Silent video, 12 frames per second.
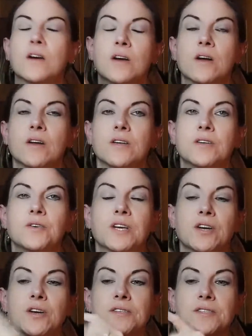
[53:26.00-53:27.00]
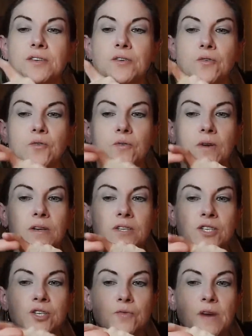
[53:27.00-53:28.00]
You can also
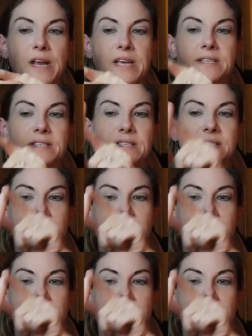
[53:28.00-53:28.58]
trace